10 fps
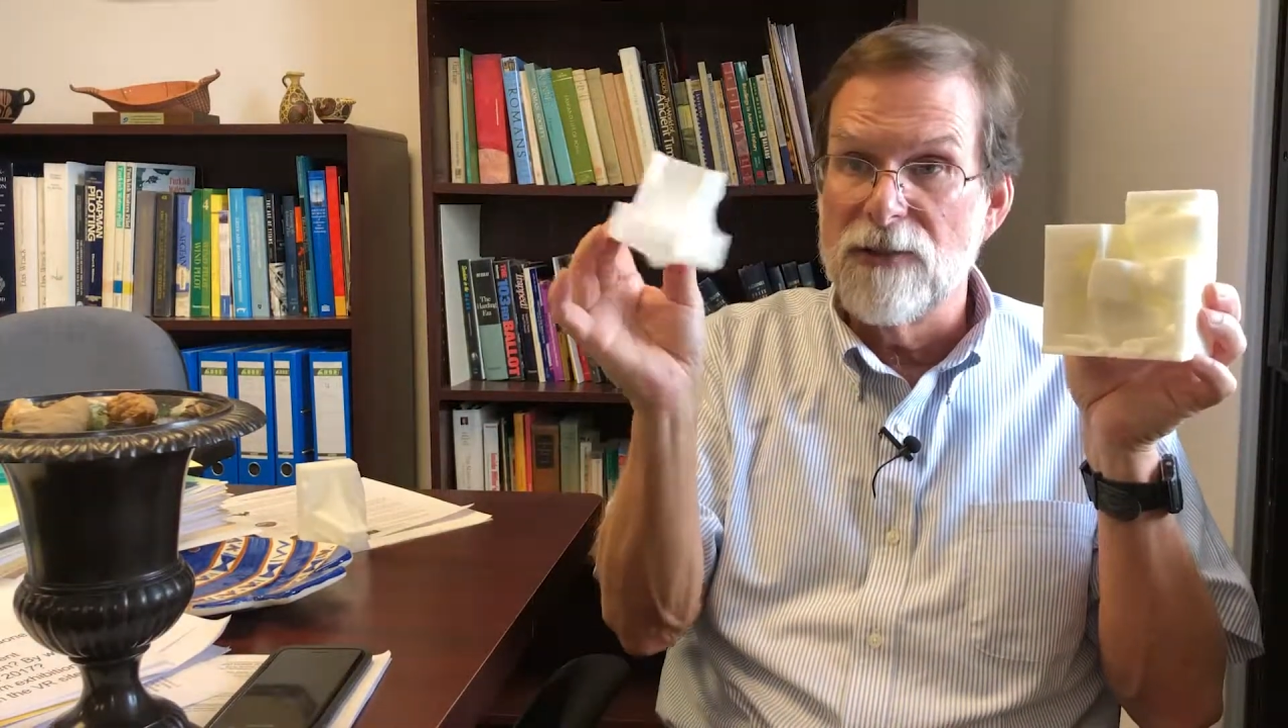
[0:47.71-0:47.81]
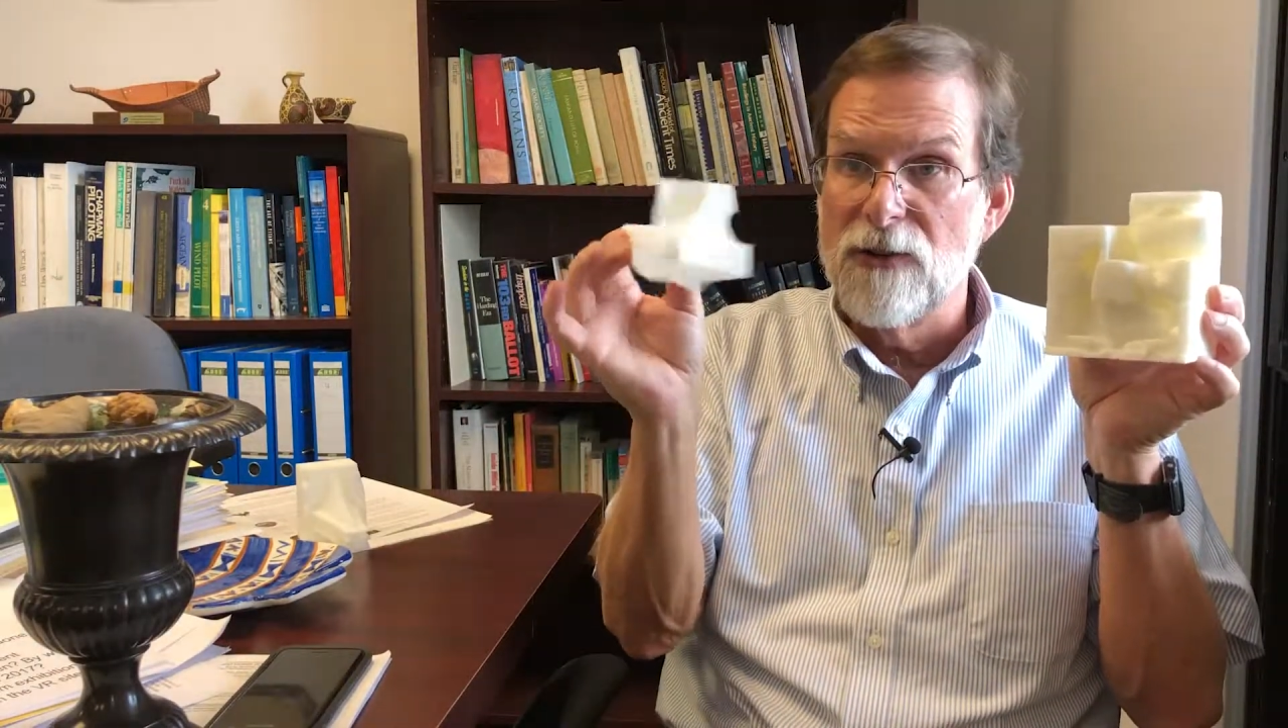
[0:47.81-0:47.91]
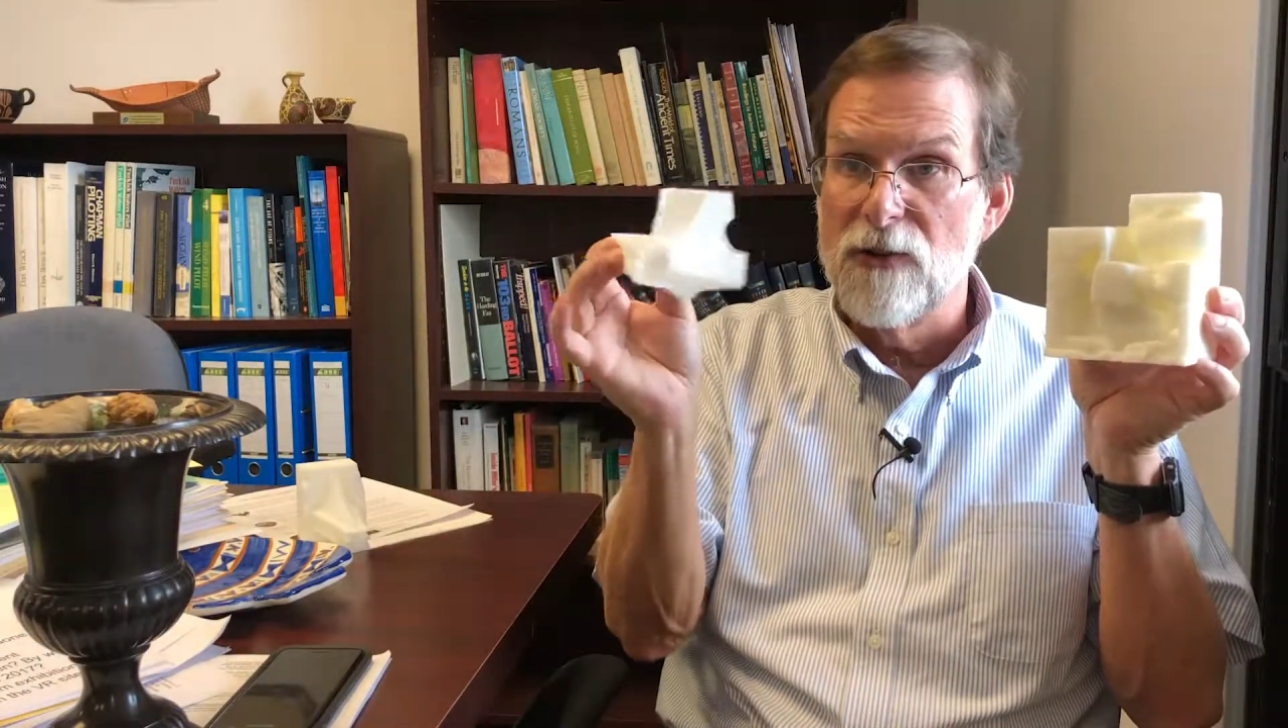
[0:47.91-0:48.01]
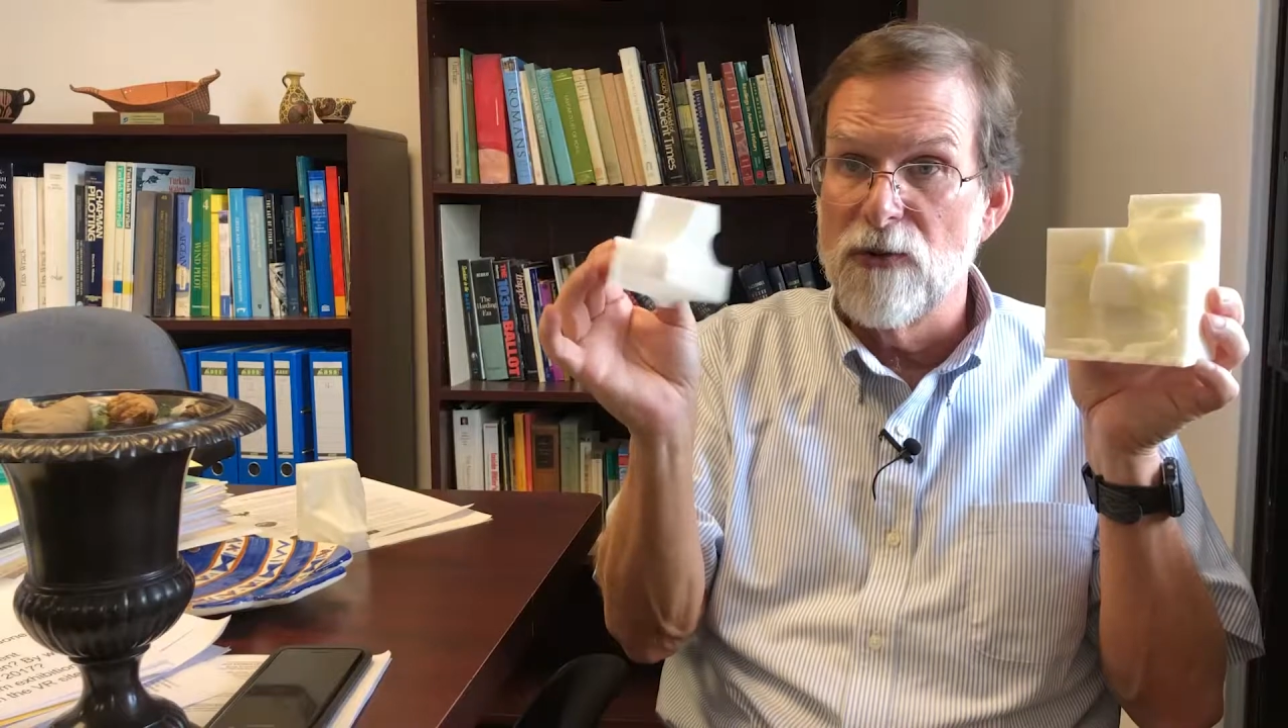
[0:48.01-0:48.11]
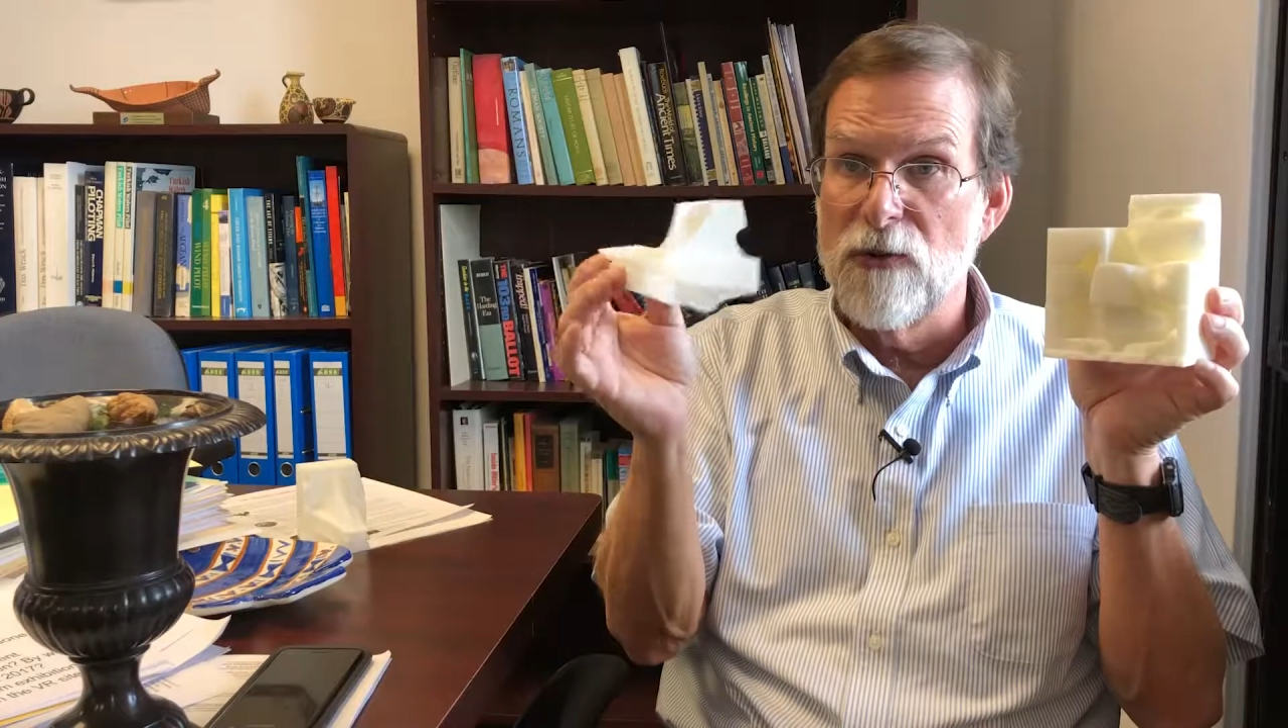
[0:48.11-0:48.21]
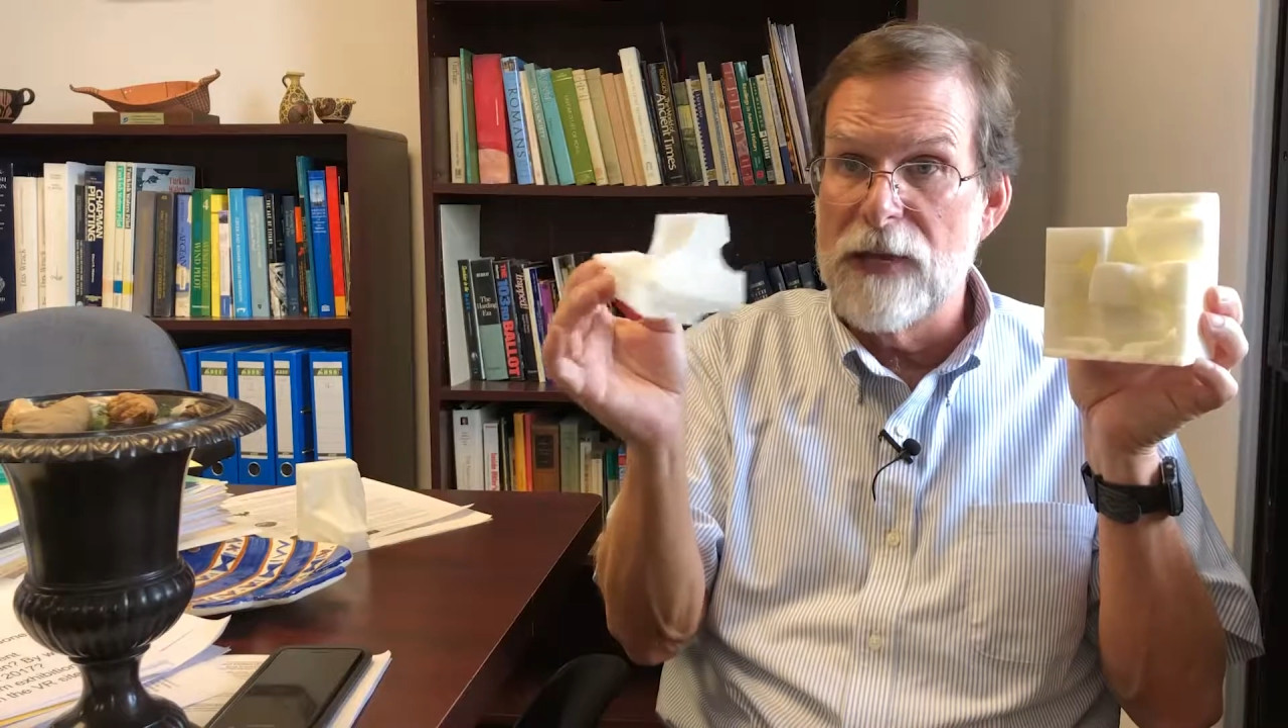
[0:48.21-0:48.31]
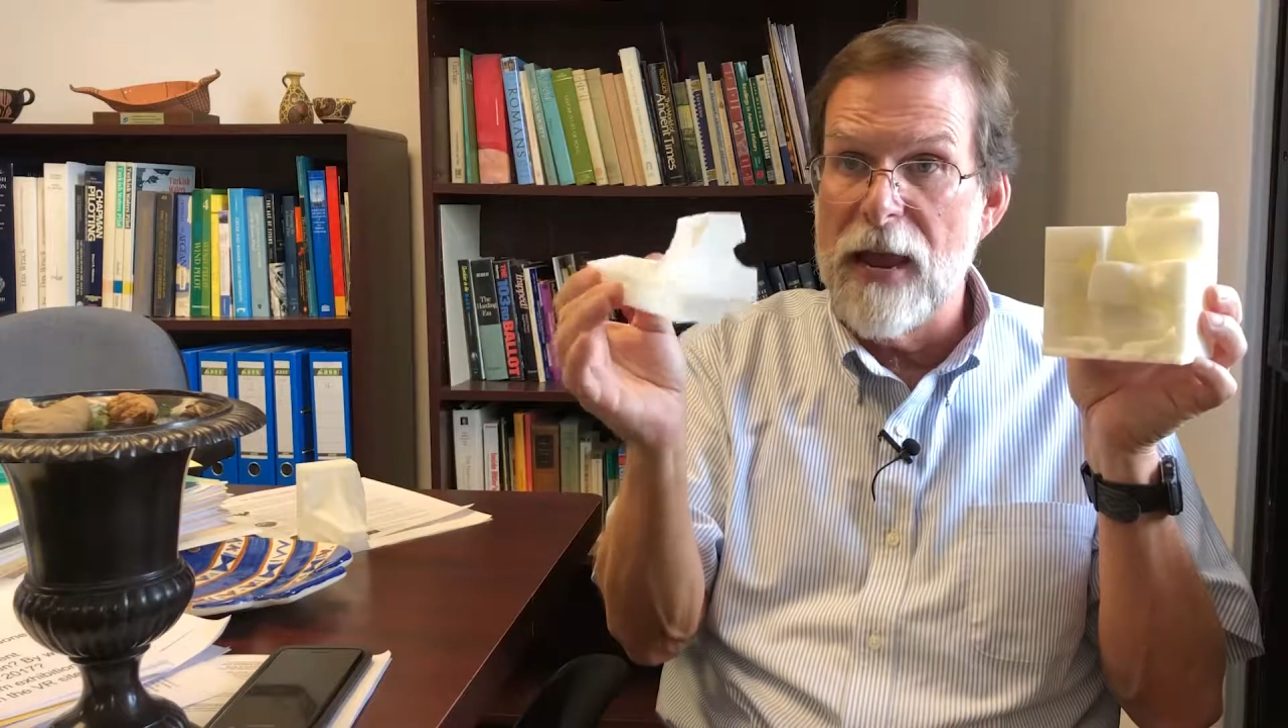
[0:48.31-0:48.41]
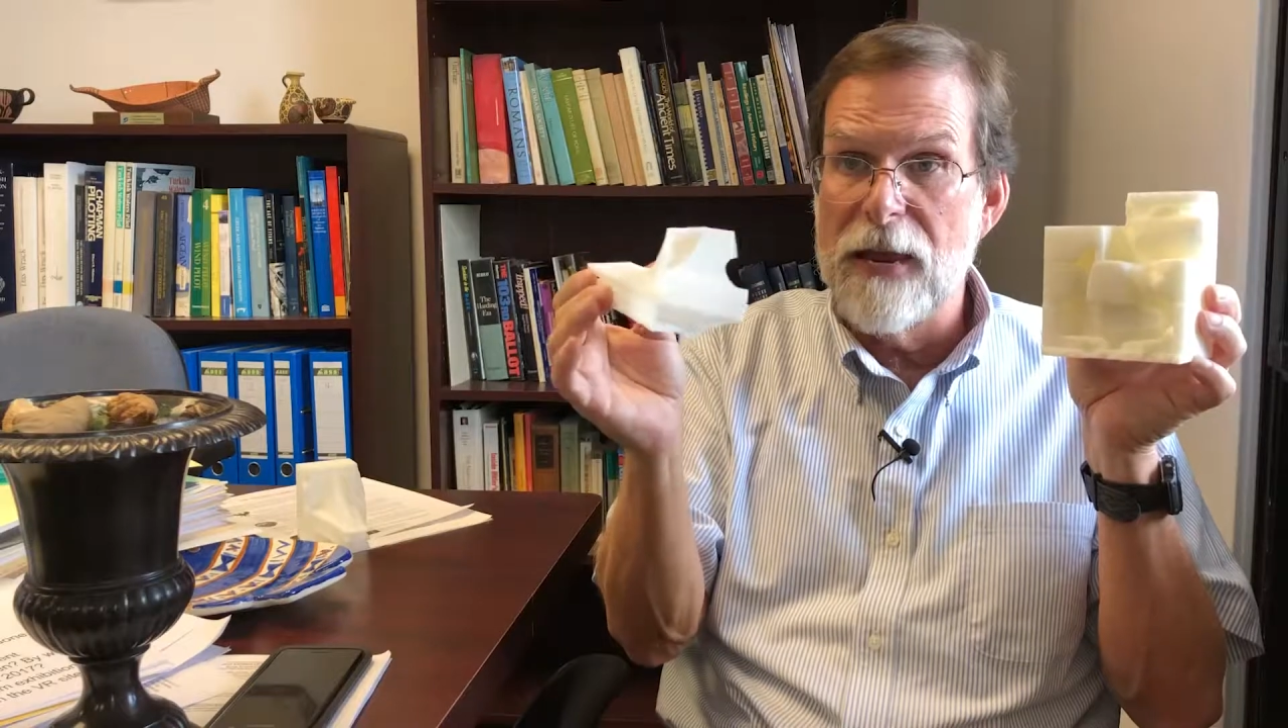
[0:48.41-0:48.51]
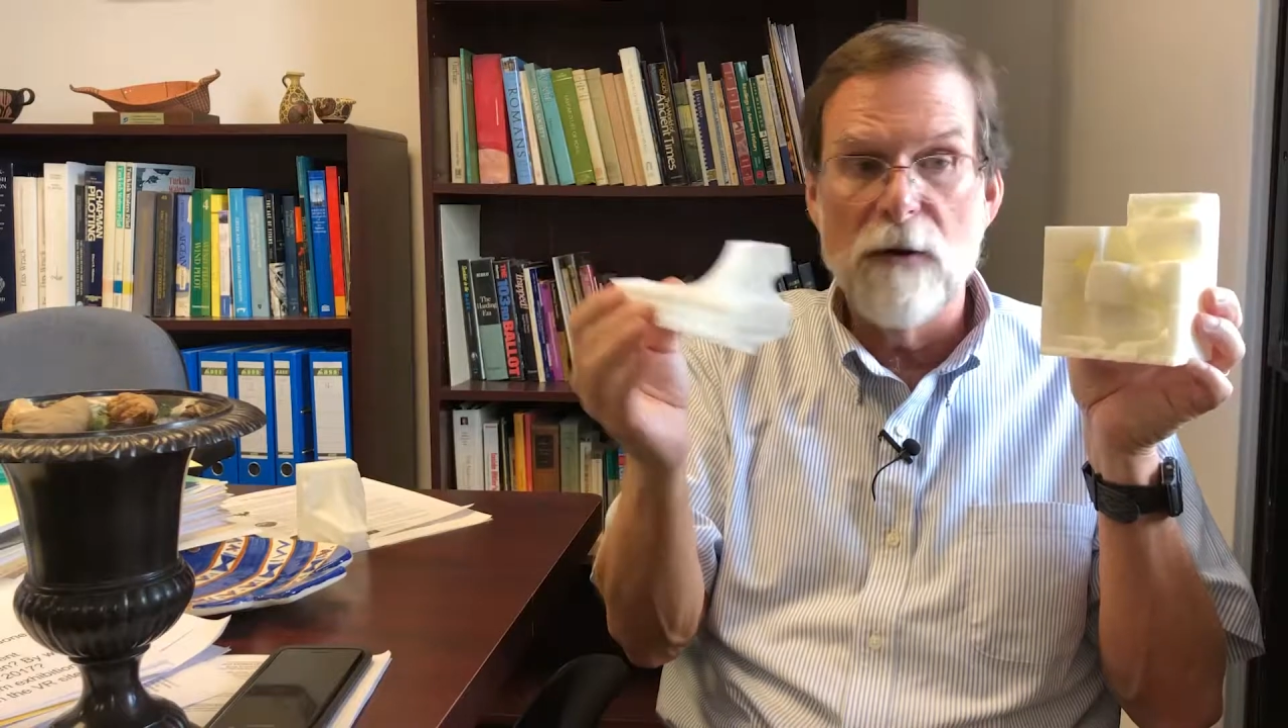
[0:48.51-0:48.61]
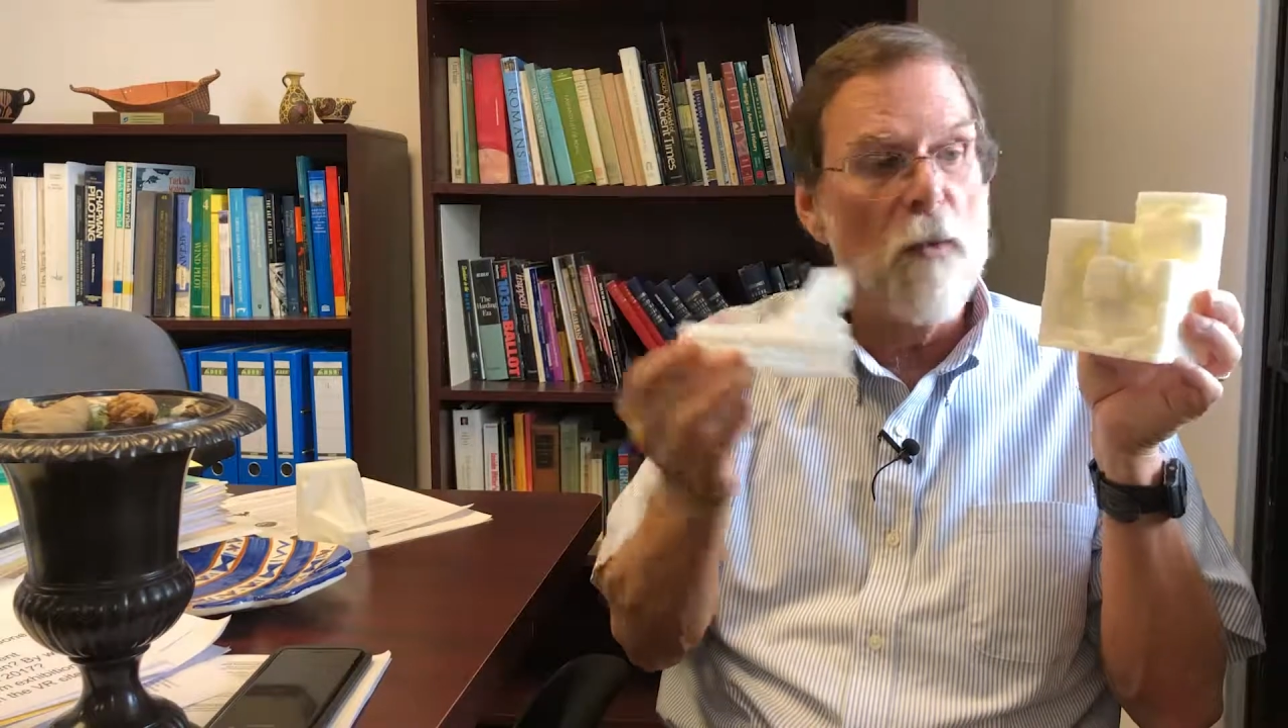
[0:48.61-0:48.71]
to
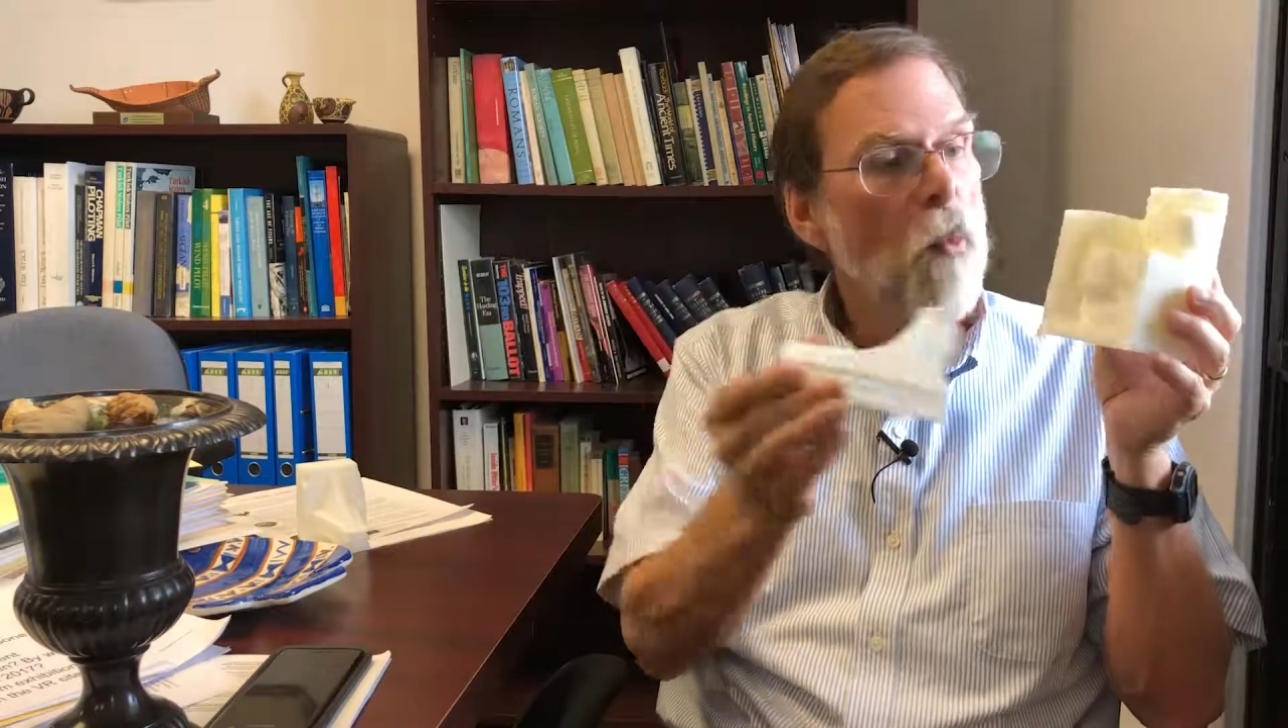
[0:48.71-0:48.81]
create